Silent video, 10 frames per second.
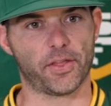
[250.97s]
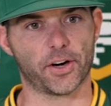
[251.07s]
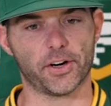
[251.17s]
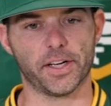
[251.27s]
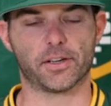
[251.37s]

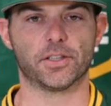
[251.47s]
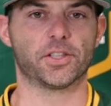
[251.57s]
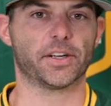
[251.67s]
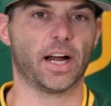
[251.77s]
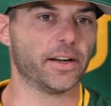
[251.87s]
30 because
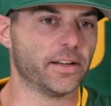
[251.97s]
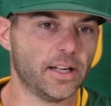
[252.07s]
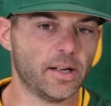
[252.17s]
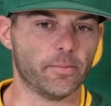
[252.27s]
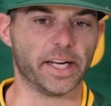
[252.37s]
you're not
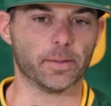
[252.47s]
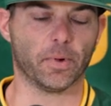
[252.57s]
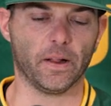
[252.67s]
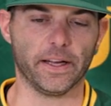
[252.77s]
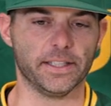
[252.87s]
making
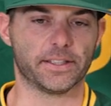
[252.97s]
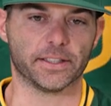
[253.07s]
plays.